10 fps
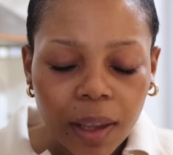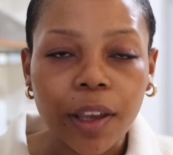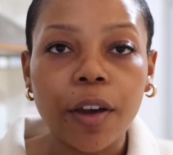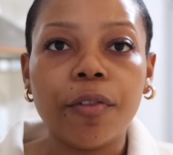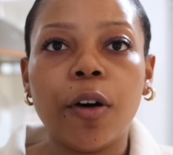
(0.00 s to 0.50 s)

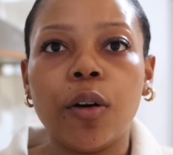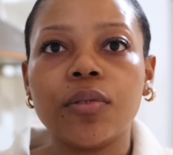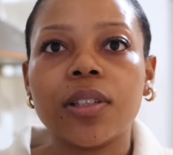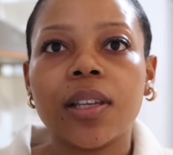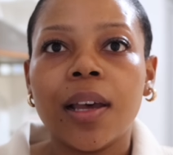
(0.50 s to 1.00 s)

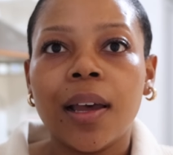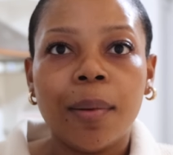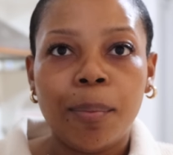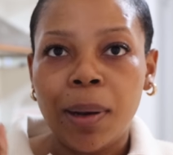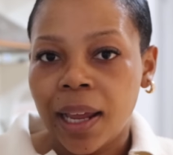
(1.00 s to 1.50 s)
earphones,
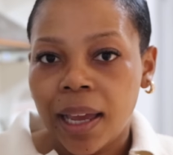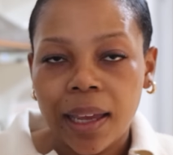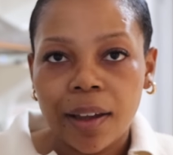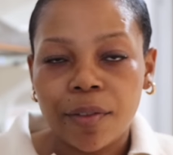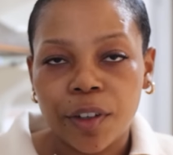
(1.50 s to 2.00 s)

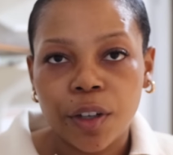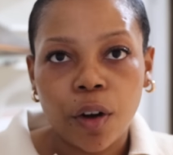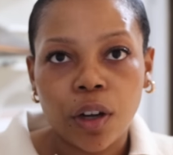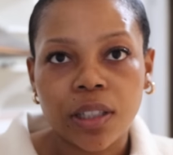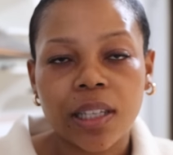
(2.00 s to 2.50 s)
play a
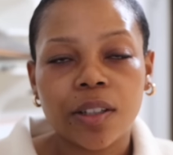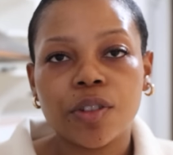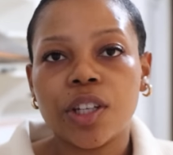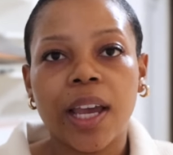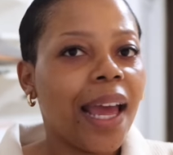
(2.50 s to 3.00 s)
video on
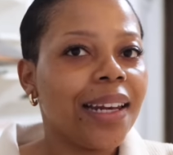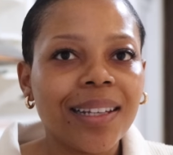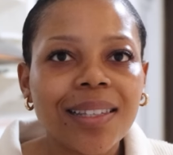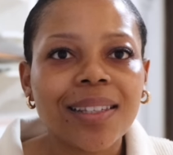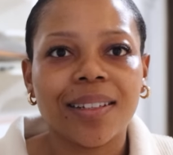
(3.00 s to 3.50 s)
Skillshare and
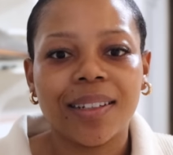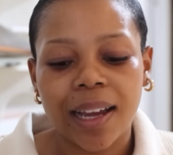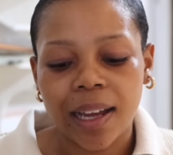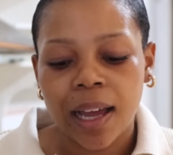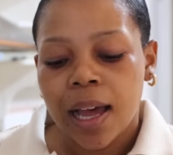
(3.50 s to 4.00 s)
listen.
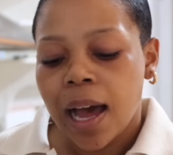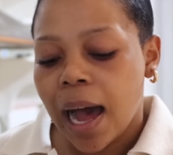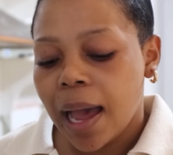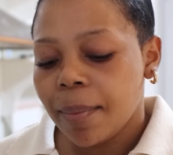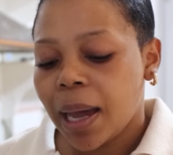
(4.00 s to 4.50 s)
Like,
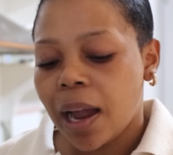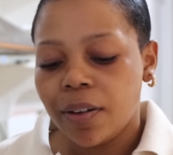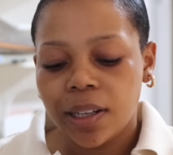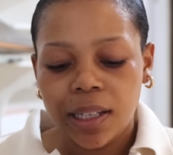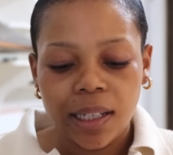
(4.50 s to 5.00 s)
I'm
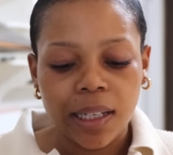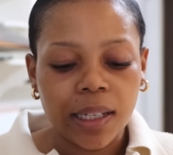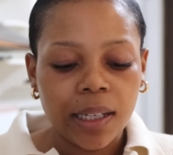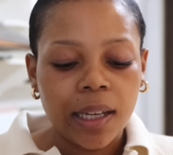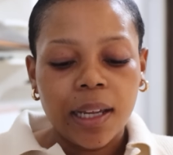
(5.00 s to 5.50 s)

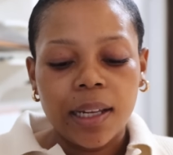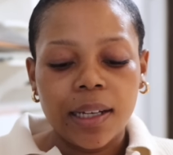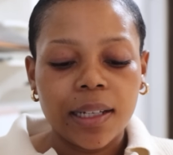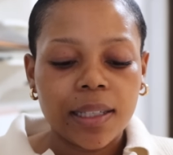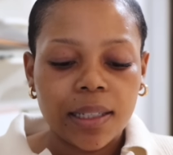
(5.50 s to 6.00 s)
currently
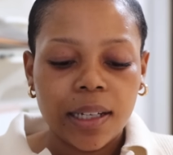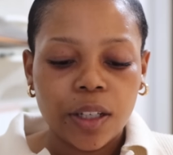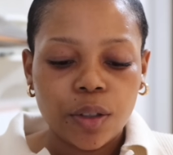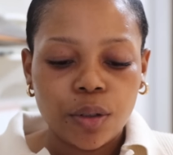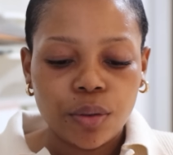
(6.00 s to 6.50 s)

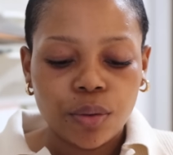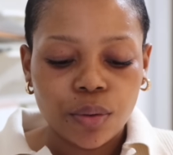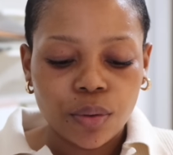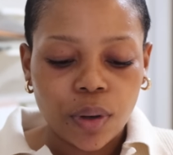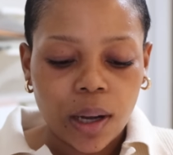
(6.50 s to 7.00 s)
listening
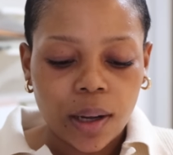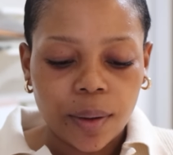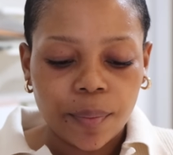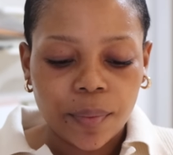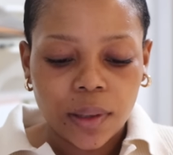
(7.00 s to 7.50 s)
to
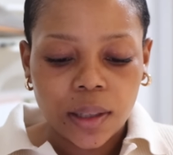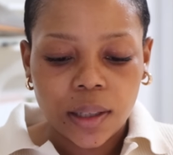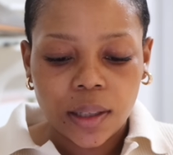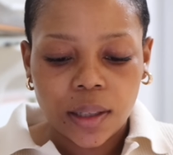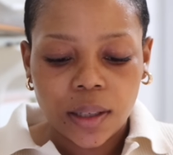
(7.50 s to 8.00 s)

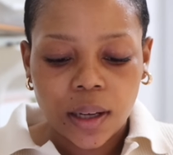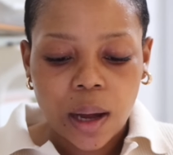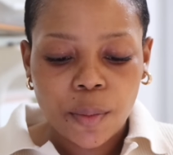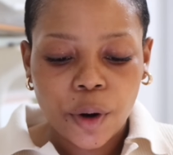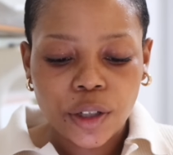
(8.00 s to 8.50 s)

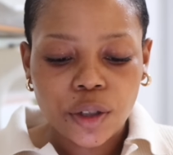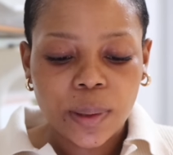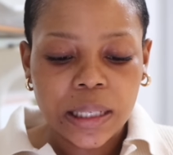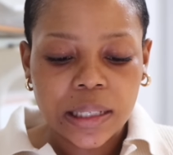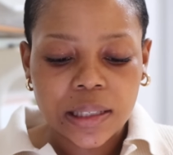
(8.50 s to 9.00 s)
I'm going to
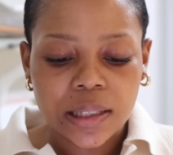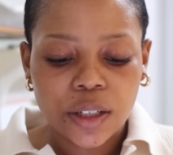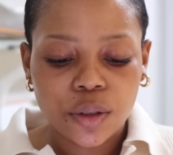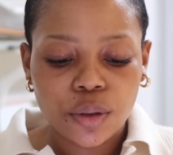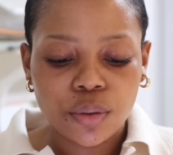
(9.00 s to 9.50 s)
be
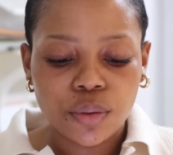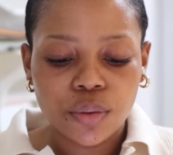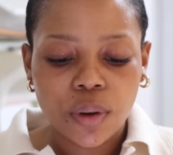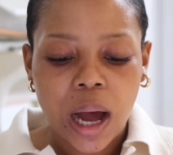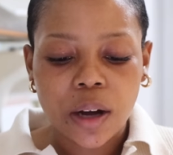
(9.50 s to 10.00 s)
listening
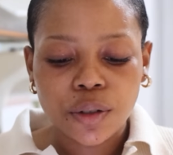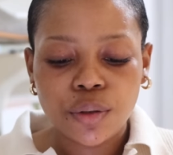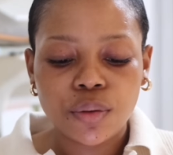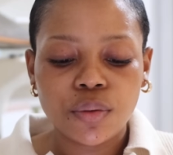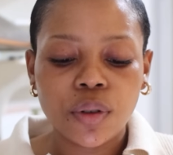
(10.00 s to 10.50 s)
to how
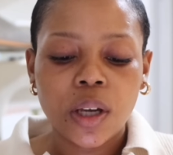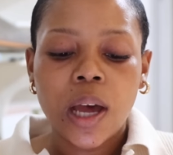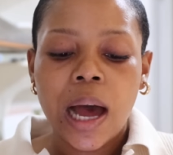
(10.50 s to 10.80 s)
to